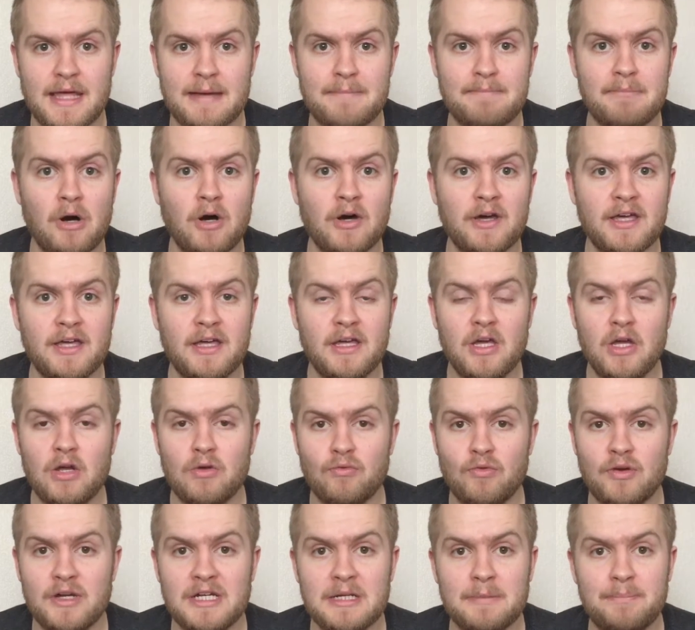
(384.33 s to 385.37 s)
They might
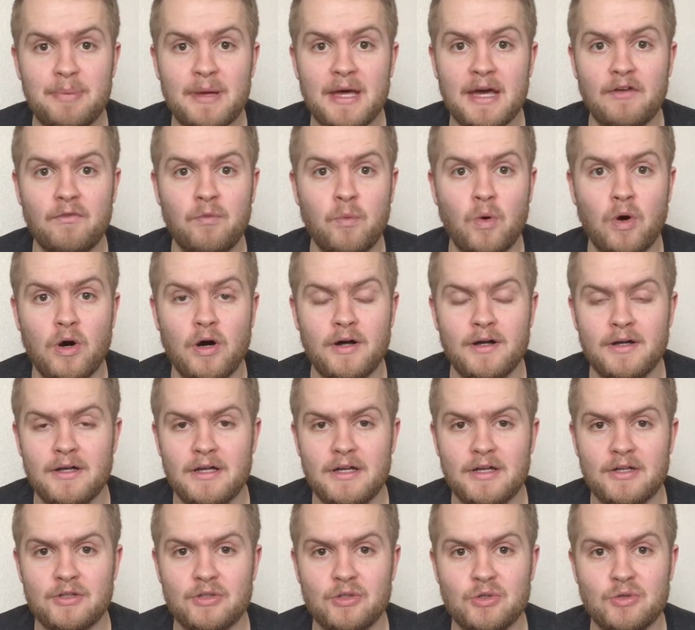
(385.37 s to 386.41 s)
read a bit of what
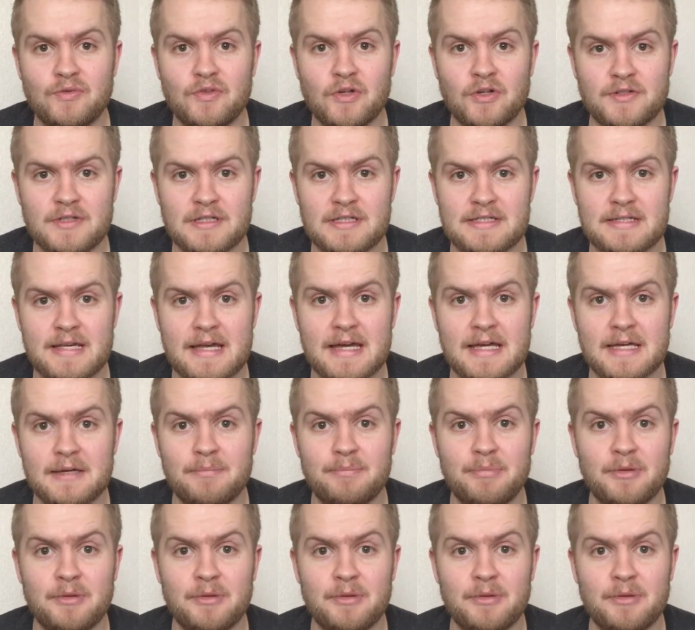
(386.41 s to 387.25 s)
you've got to say,